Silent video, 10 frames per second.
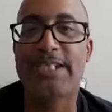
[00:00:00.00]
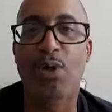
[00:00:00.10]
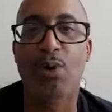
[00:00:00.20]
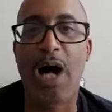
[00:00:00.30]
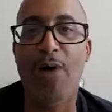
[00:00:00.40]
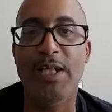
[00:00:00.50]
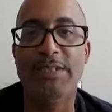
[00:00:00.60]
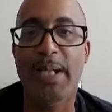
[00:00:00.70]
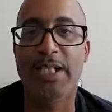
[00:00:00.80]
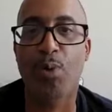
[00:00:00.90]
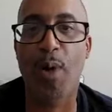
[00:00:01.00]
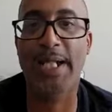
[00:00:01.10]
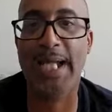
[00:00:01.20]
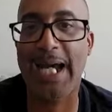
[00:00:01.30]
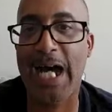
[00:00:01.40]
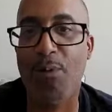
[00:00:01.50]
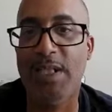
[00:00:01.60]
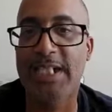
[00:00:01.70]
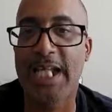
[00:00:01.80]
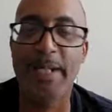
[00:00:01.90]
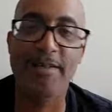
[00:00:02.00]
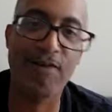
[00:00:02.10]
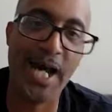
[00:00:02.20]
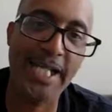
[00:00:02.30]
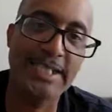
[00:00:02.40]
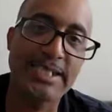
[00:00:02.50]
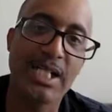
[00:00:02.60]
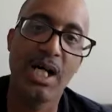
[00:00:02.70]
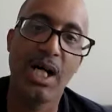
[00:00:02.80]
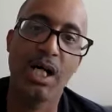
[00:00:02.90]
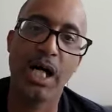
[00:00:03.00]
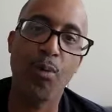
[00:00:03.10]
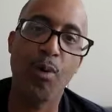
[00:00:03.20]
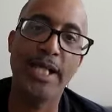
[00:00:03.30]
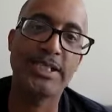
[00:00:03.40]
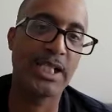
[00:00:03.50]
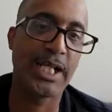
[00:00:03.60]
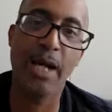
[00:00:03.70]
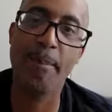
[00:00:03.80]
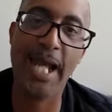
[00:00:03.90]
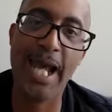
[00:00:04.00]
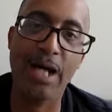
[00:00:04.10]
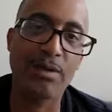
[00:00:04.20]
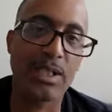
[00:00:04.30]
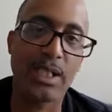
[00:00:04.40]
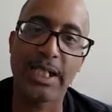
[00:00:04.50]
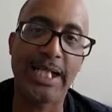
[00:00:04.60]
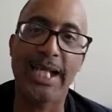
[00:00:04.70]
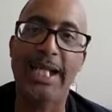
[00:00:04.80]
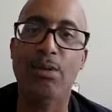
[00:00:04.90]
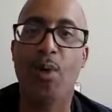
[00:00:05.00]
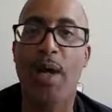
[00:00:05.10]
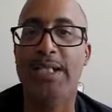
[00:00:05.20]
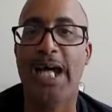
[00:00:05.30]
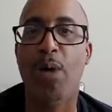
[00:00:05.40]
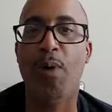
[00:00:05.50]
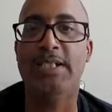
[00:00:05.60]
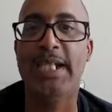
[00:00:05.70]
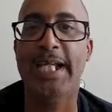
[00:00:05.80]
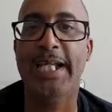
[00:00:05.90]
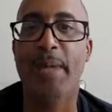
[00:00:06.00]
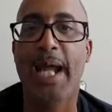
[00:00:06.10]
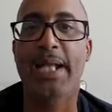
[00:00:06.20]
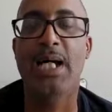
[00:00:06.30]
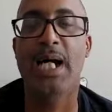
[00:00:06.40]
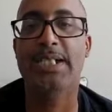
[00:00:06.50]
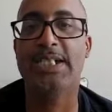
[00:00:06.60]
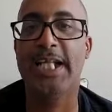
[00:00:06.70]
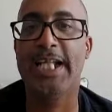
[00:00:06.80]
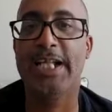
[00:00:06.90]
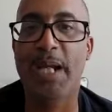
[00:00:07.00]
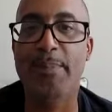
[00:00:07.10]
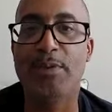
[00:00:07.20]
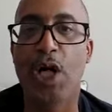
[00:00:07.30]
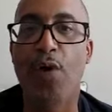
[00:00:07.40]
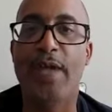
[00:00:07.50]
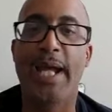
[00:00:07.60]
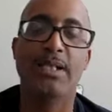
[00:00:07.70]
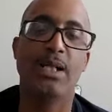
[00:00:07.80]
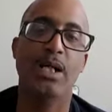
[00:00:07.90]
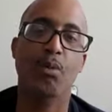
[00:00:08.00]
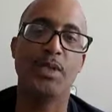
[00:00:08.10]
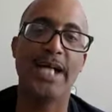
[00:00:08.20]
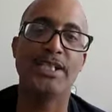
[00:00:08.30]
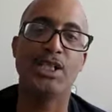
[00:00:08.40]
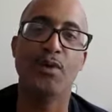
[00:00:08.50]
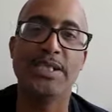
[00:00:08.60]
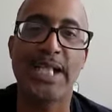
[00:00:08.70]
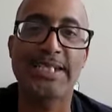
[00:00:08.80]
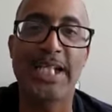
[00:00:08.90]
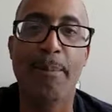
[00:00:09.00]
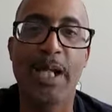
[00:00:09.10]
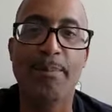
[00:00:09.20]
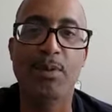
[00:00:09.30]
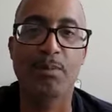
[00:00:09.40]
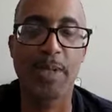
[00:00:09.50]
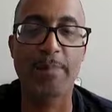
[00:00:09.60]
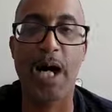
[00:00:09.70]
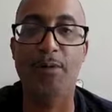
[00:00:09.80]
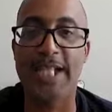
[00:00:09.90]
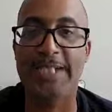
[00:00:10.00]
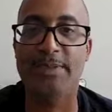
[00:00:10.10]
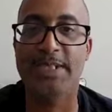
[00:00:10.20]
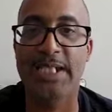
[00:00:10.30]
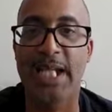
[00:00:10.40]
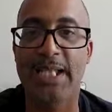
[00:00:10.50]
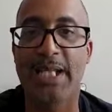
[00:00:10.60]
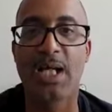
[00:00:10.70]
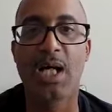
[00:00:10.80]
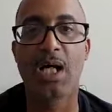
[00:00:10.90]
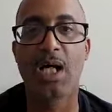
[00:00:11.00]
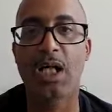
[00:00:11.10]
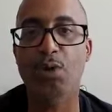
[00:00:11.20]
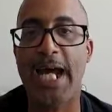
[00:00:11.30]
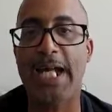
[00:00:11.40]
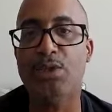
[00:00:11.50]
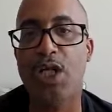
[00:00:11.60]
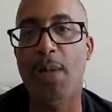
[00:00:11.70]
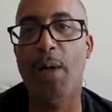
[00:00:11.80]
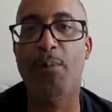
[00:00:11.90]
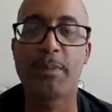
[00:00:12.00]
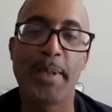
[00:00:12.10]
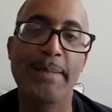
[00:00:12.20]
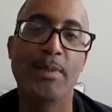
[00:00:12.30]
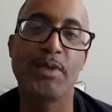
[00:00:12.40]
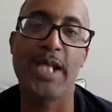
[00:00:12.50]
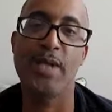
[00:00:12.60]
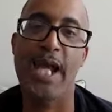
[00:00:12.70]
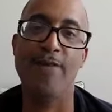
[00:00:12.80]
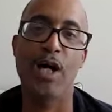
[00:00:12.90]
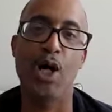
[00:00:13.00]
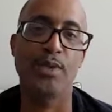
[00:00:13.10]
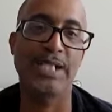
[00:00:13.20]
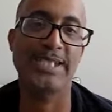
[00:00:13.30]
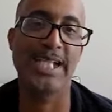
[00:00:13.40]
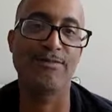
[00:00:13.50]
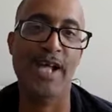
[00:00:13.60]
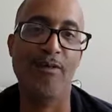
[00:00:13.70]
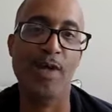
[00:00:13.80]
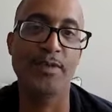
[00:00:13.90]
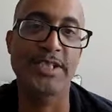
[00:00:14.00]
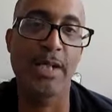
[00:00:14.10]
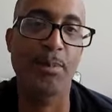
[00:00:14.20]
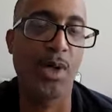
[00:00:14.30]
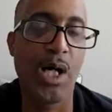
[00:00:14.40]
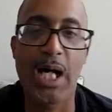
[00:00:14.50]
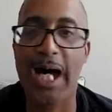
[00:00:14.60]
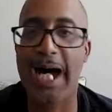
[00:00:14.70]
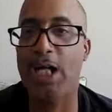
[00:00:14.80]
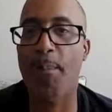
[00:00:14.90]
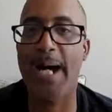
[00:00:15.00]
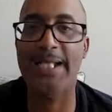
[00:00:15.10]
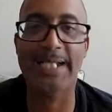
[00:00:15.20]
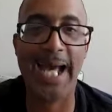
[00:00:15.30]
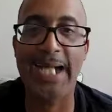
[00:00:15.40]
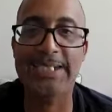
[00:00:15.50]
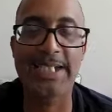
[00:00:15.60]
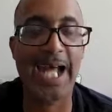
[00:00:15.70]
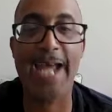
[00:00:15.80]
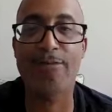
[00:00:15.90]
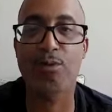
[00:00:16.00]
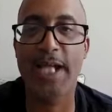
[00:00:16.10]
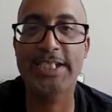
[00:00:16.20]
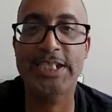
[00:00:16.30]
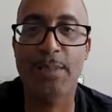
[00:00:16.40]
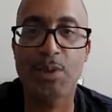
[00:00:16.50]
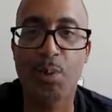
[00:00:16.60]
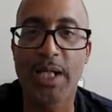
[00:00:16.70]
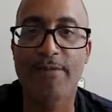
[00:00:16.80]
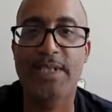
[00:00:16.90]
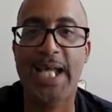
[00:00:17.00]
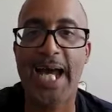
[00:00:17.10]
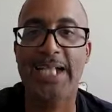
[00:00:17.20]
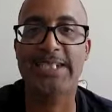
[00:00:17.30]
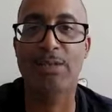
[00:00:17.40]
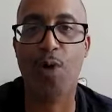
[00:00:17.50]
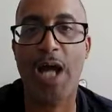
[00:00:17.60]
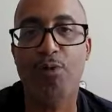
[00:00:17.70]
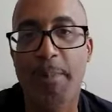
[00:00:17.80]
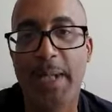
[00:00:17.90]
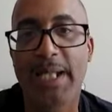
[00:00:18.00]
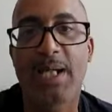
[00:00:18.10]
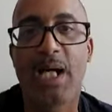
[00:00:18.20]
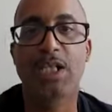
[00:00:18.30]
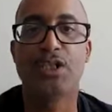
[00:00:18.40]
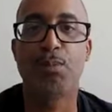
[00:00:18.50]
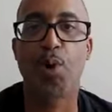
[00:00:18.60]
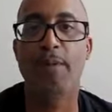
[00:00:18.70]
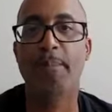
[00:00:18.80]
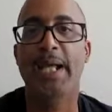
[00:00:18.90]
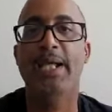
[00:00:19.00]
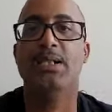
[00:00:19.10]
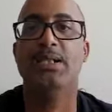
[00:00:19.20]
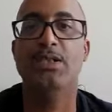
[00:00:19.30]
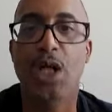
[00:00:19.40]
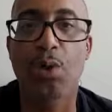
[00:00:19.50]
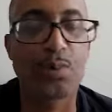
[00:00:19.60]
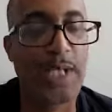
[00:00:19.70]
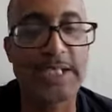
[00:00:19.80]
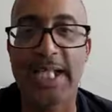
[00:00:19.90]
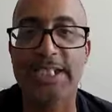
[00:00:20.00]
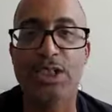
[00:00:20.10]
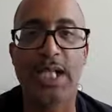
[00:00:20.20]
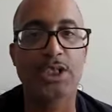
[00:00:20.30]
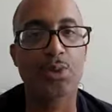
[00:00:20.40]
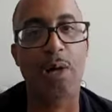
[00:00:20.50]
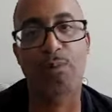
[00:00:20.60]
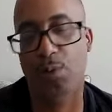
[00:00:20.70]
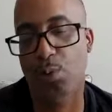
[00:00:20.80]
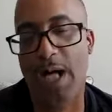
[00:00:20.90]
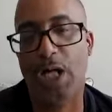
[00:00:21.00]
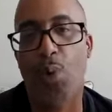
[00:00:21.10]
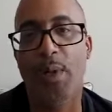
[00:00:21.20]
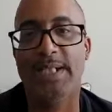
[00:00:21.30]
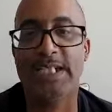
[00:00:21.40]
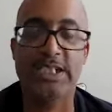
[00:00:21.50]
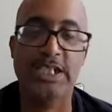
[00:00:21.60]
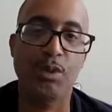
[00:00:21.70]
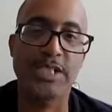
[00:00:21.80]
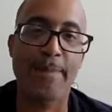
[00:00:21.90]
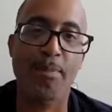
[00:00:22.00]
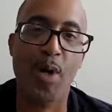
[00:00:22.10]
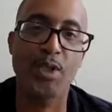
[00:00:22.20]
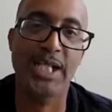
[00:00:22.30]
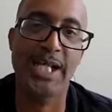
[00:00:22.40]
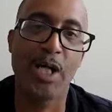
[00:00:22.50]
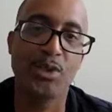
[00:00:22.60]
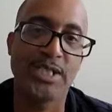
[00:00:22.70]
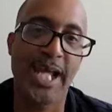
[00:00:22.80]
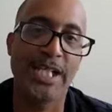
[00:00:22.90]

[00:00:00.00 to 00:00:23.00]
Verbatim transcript: So always being a great guy, always give me advice always uh, help me out in, in, any way that I always need, man. Just let it, people know that uh, when I do this, I tell people, people always ask me, DJ, like, Coach, how do you come up with the people that you have on? And I say it's very, very simple. I go by the guys that I have relationships with, the guys that rock with me, support me. You know, that's that's that's who I who I go with. That's just what type of person I am, Coach.